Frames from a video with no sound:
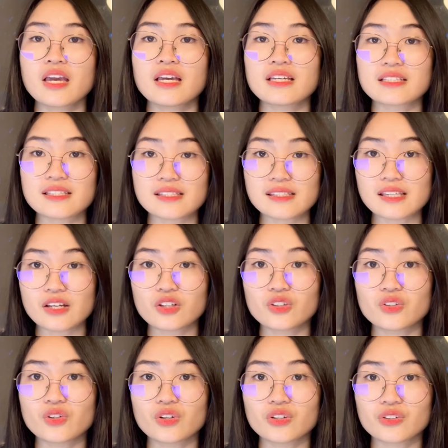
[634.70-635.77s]
still
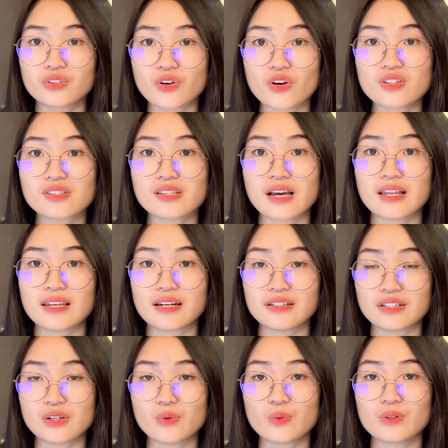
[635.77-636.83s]
your gross
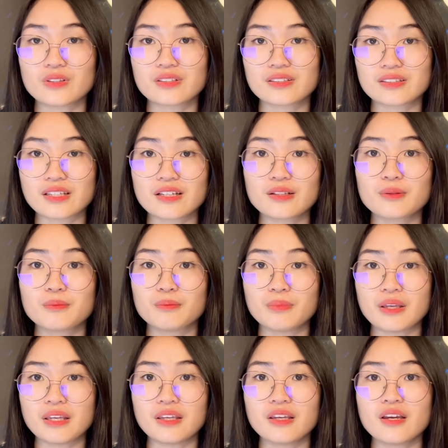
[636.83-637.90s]
salary will still
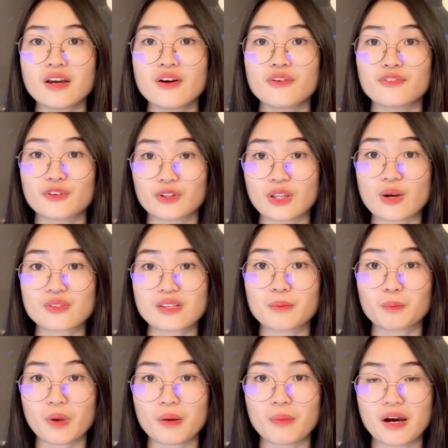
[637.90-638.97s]
be
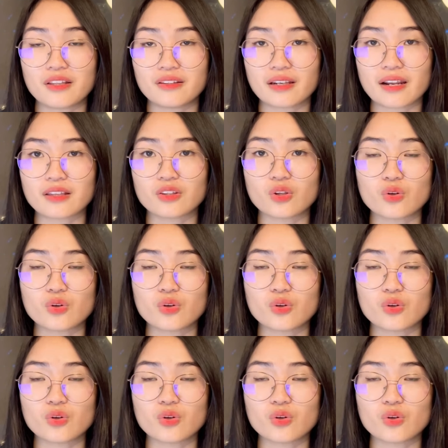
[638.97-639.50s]
4,500.